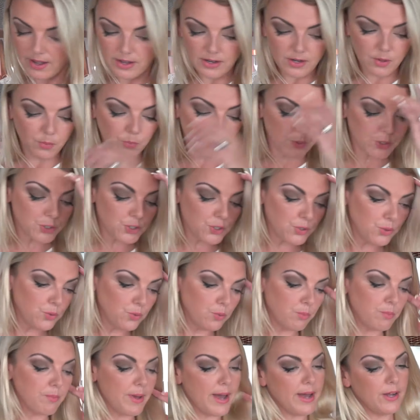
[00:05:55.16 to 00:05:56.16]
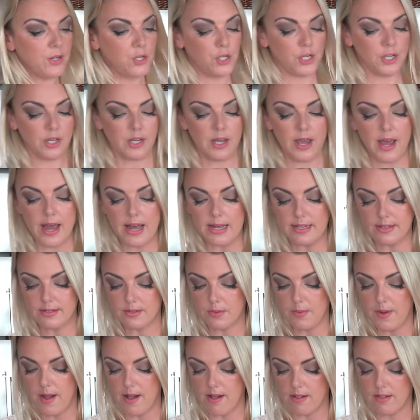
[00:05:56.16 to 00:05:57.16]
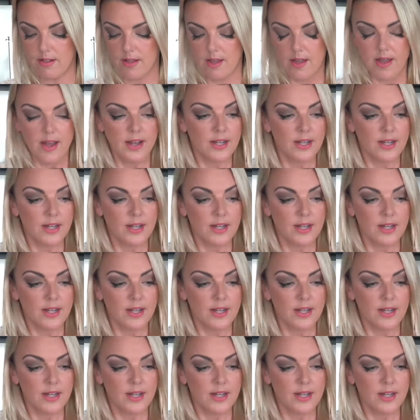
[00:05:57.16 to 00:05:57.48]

and it will do magic as well.